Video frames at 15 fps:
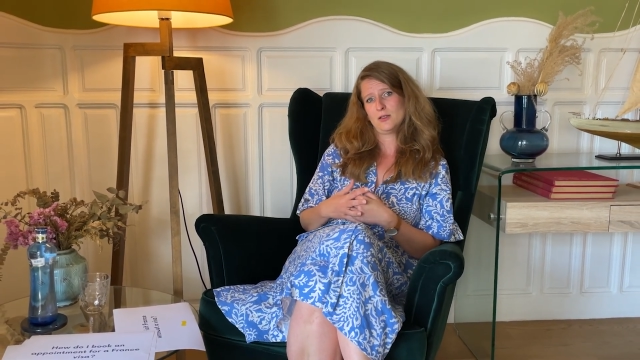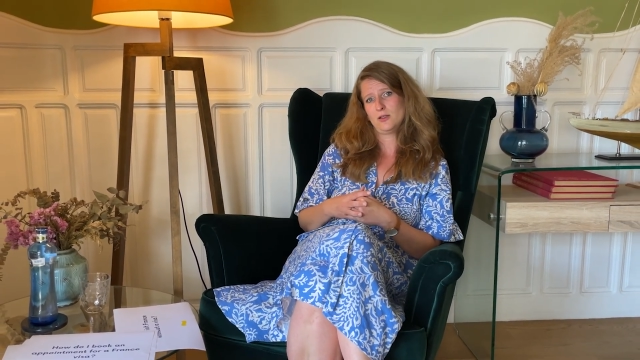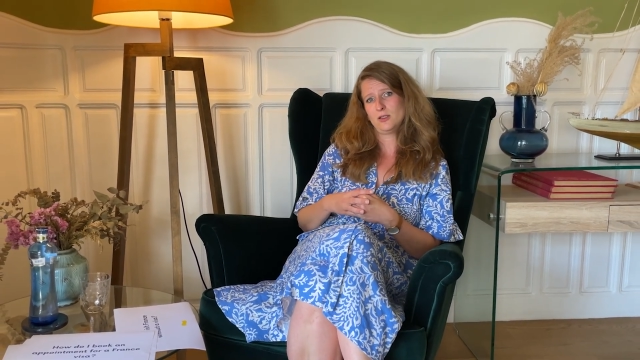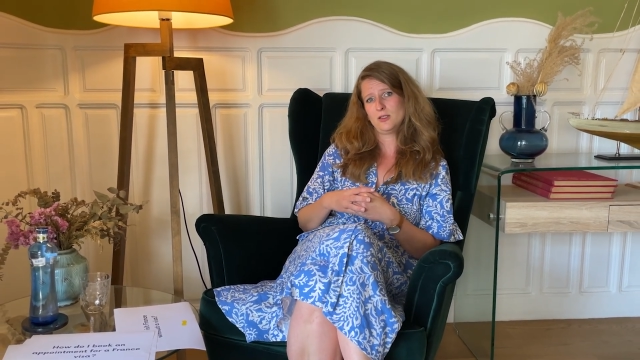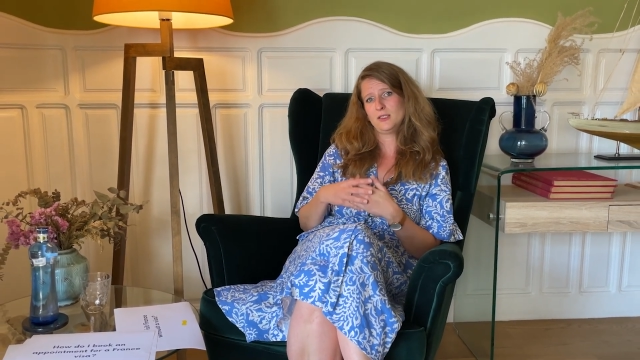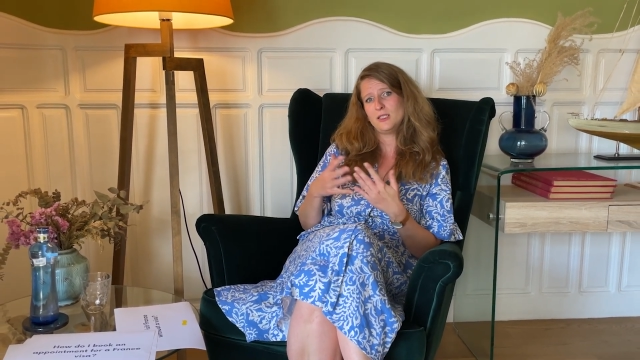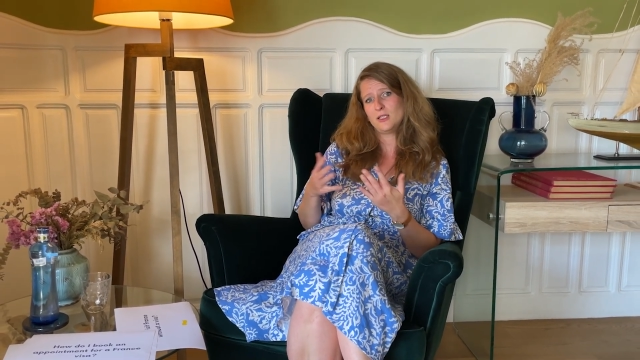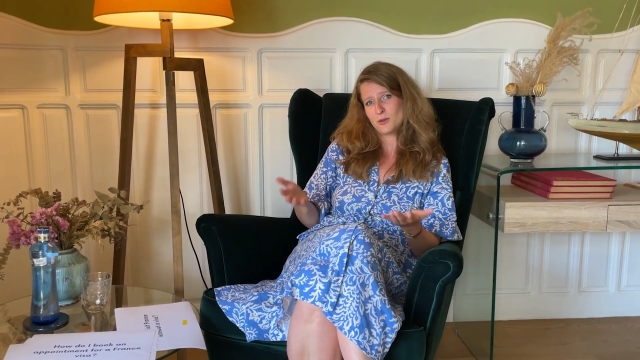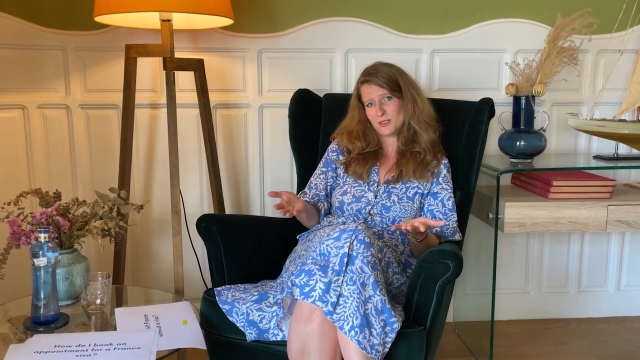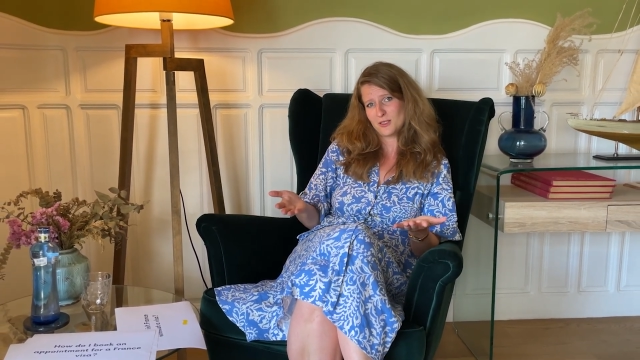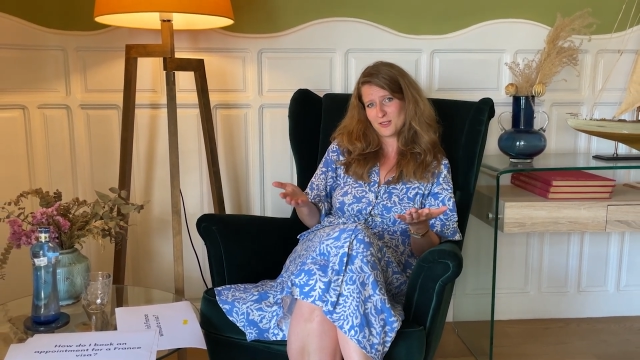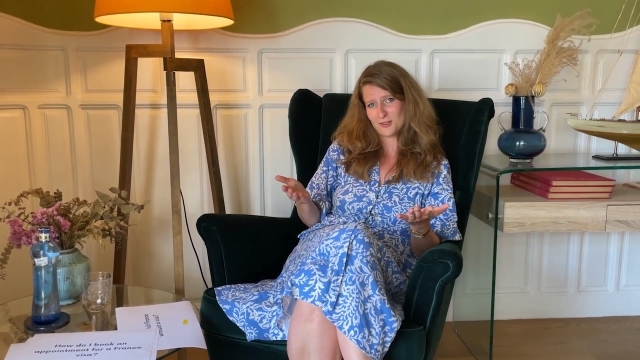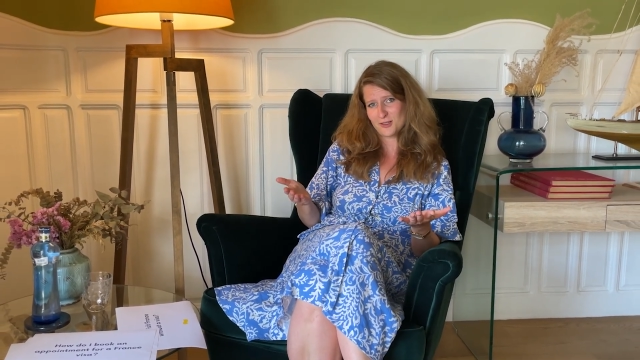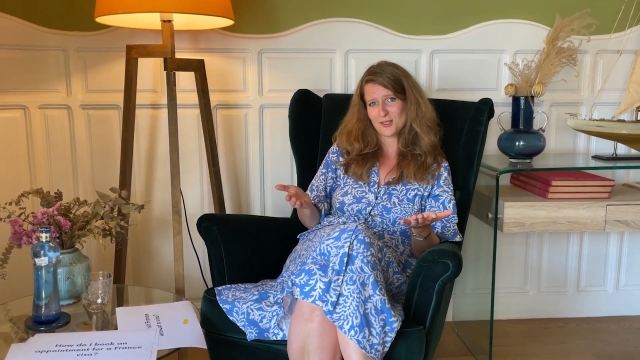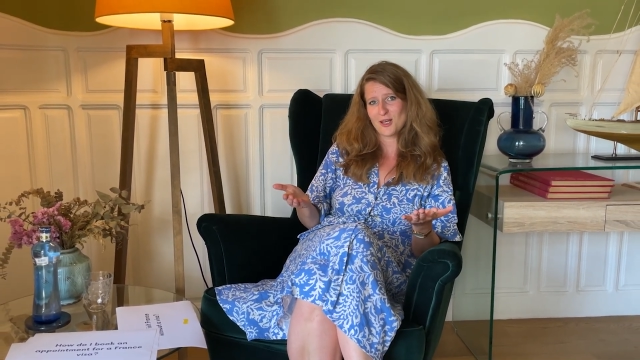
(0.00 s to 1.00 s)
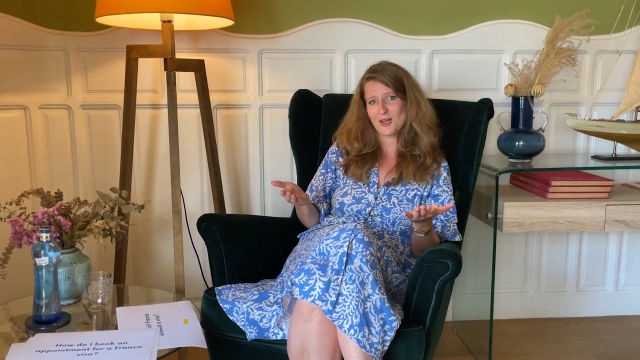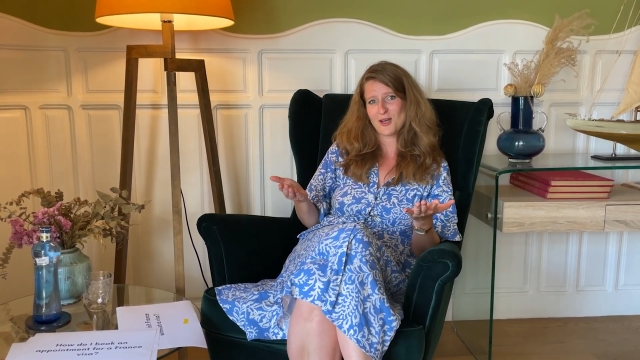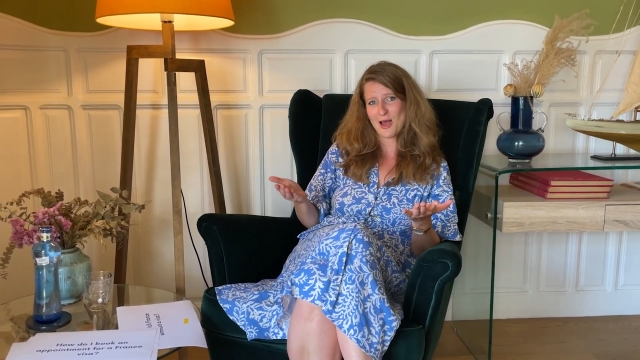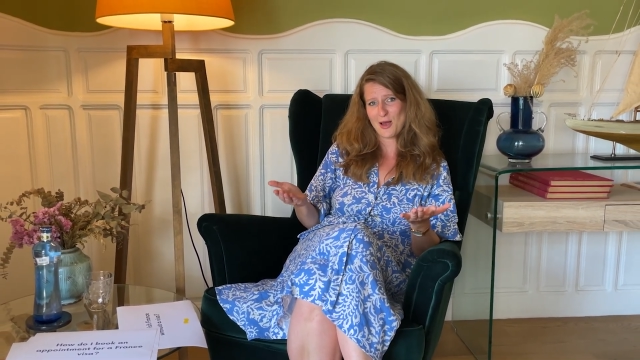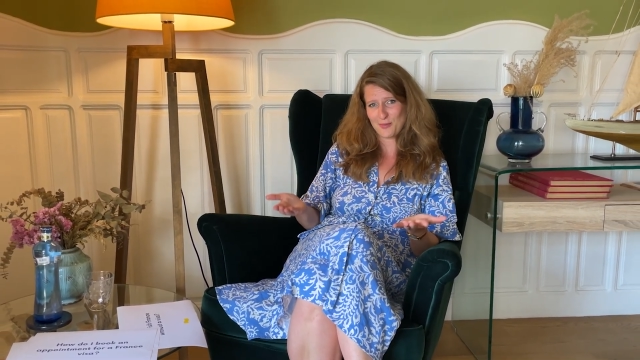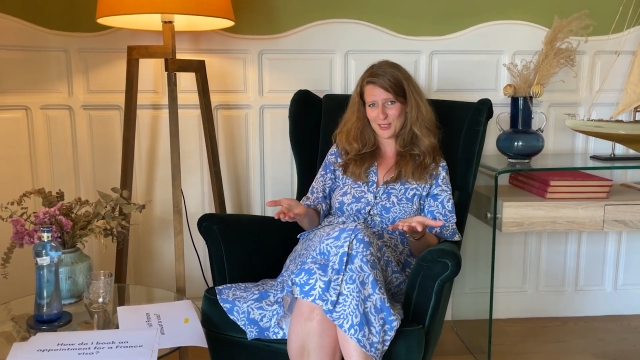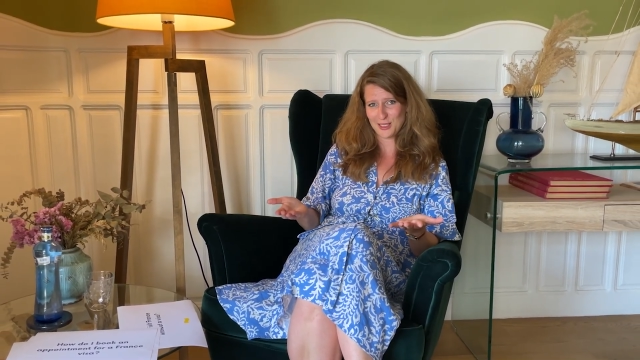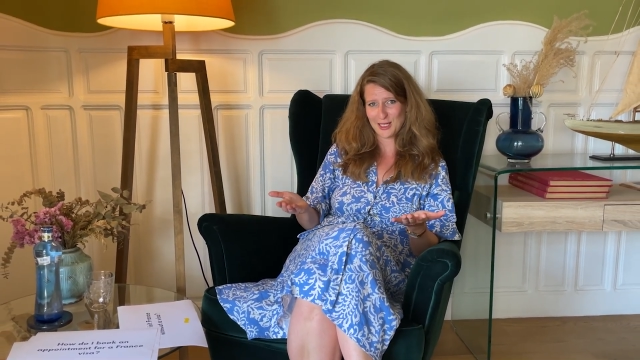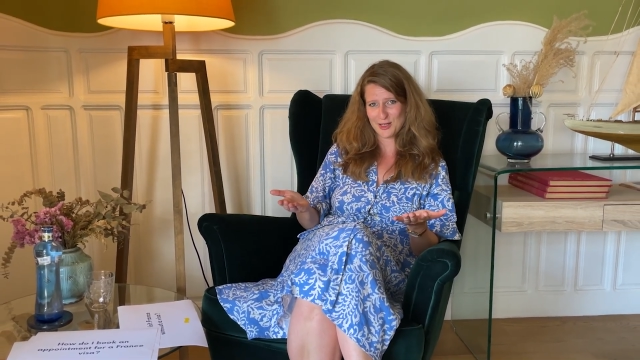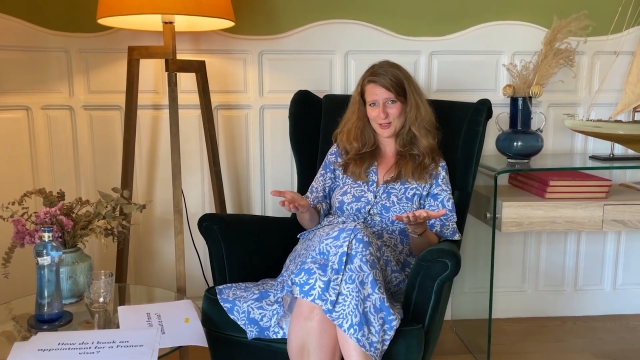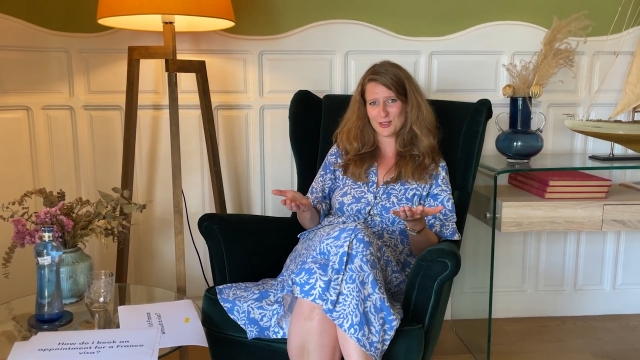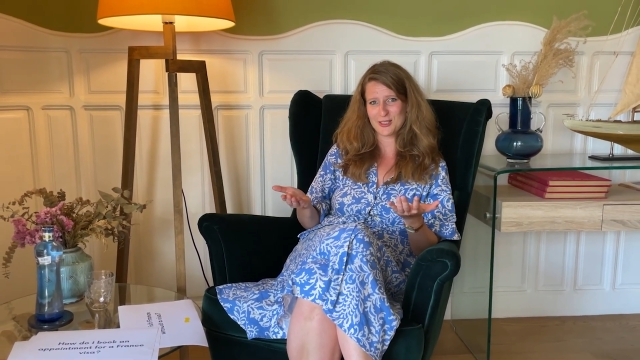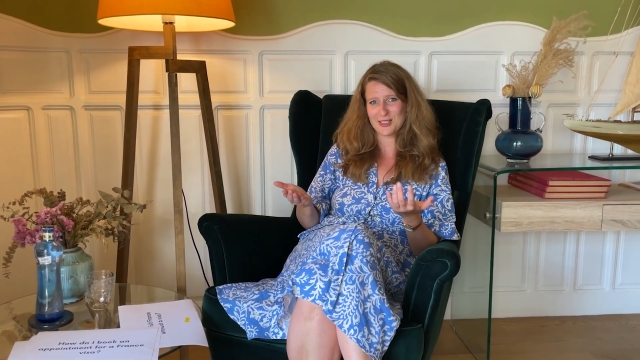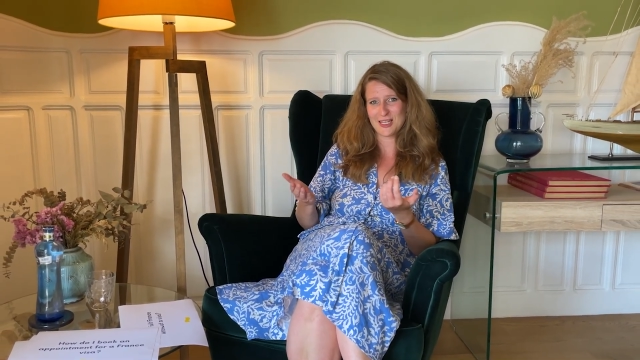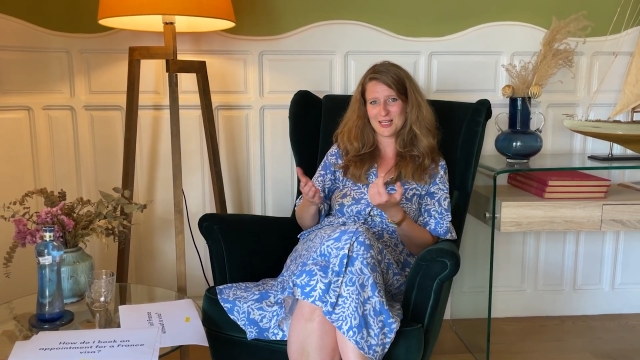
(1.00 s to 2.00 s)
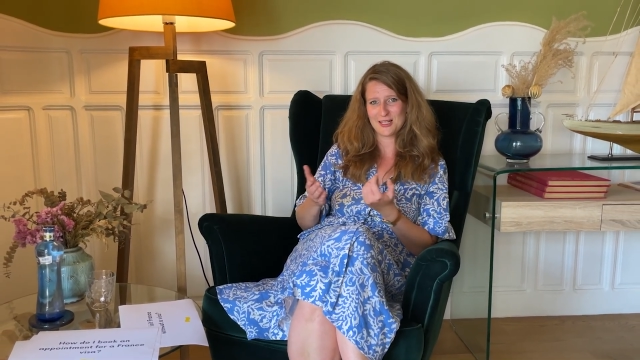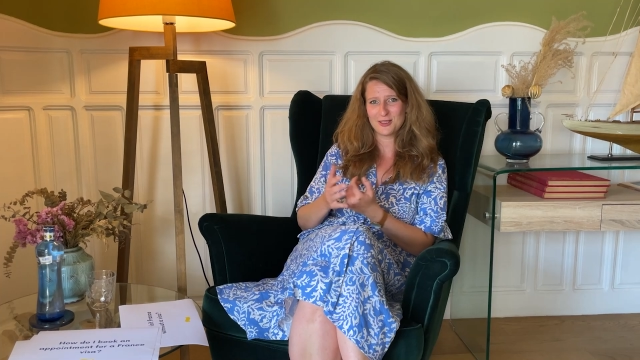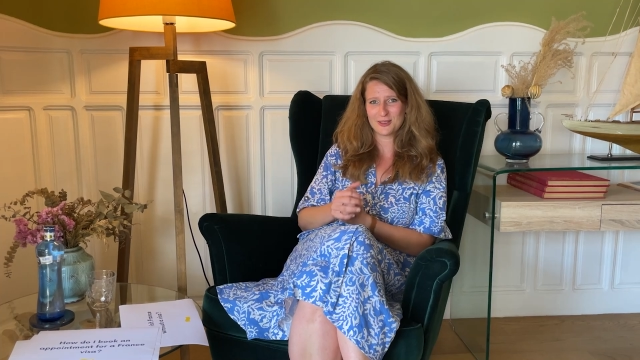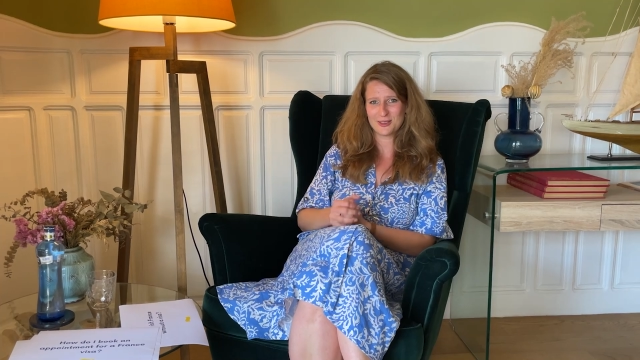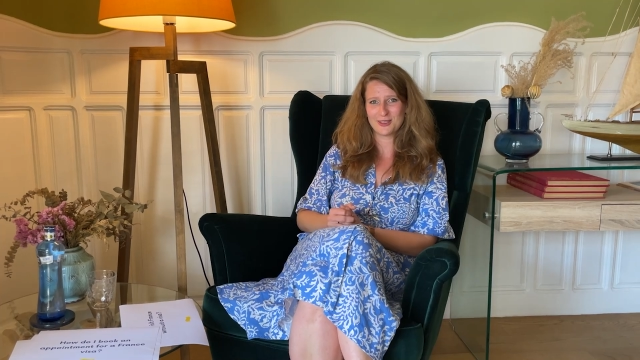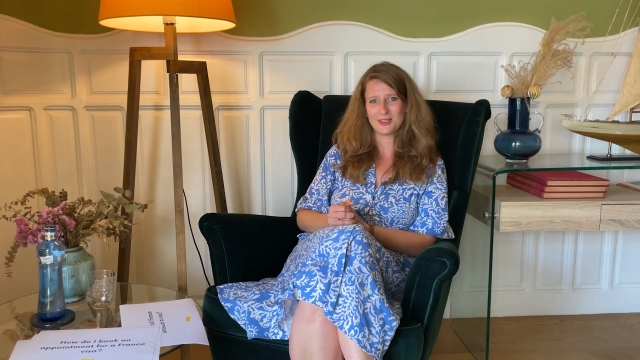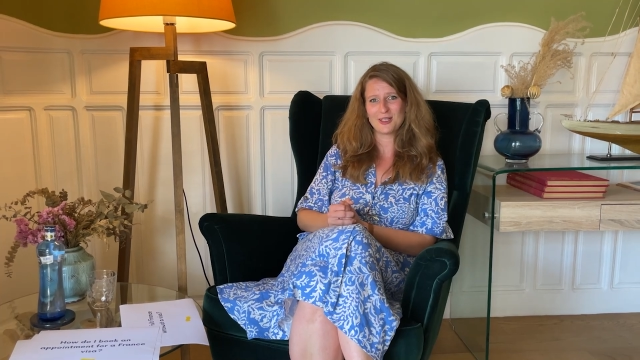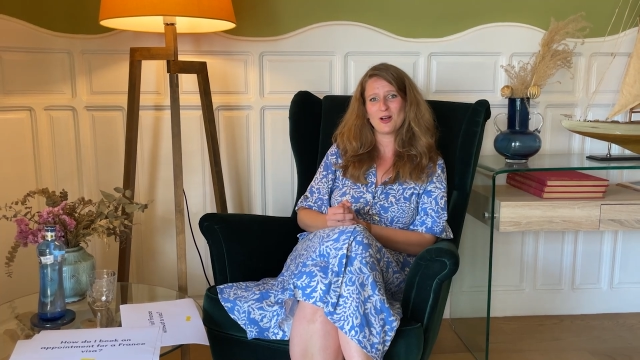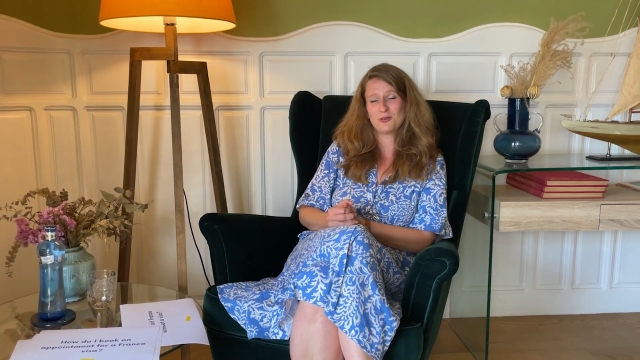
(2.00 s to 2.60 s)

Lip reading: the nearest application center